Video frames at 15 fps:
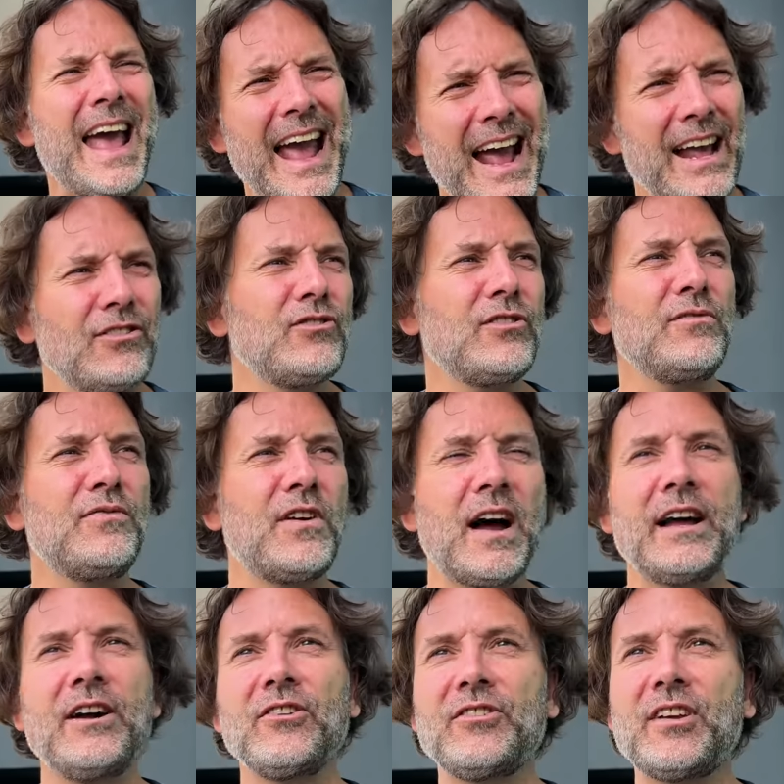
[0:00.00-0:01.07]
has to
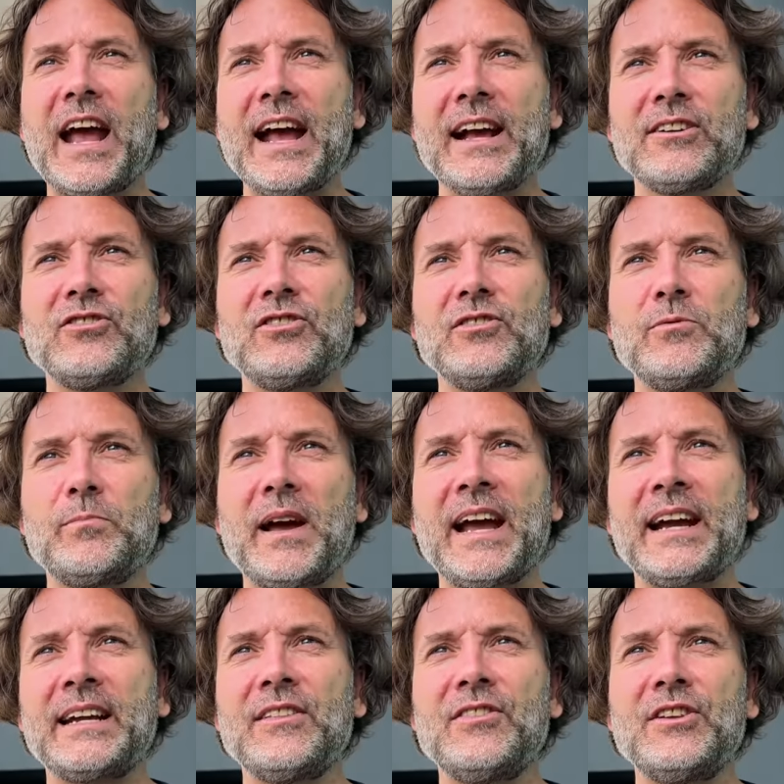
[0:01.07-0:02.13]
file taxes
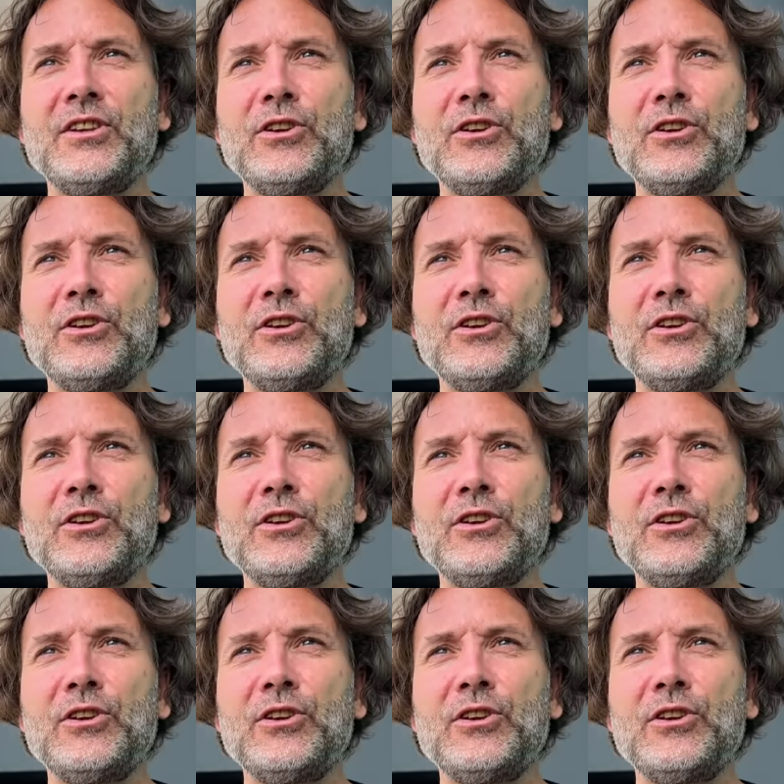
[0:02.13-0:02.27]
back in the